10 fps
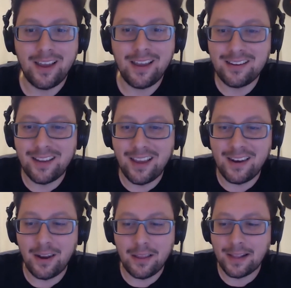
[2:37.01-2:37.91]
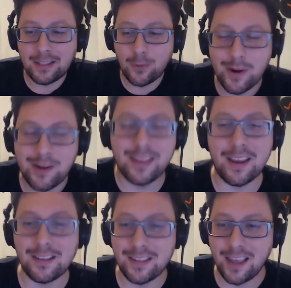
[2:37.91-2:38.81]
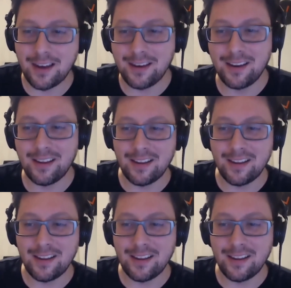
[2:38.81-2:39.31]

And that's a weird thing, is that